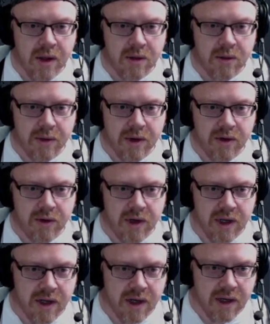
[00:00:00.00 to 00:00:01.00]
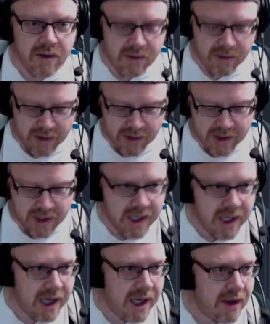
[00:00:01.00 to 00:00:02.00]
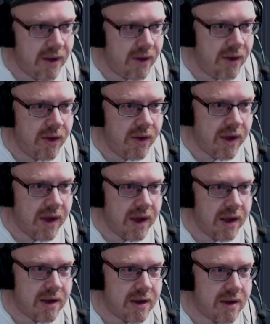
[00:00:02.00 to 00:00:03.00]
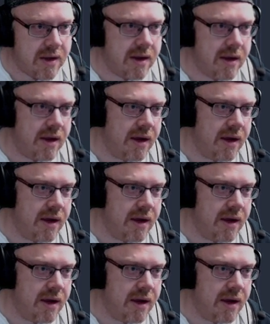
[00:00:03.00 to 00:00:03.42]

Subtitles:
What we do need to do is get this